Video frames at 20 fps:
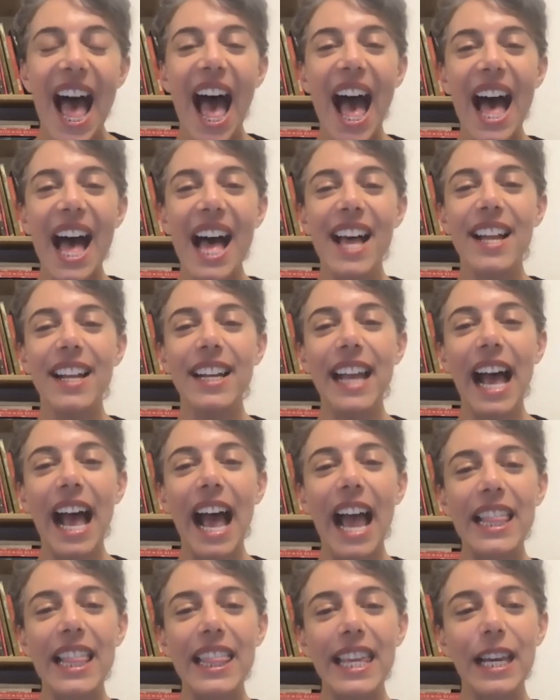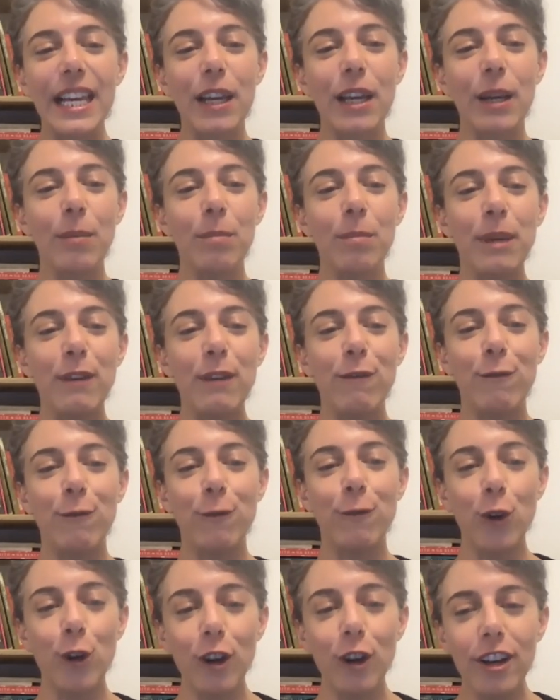And I think
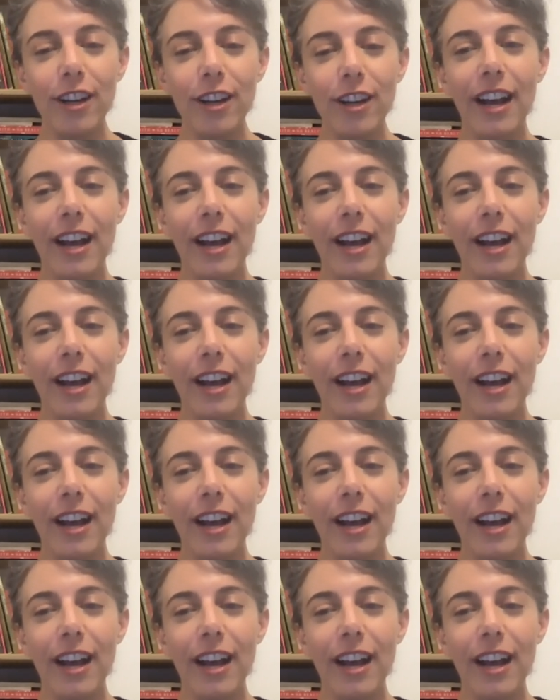before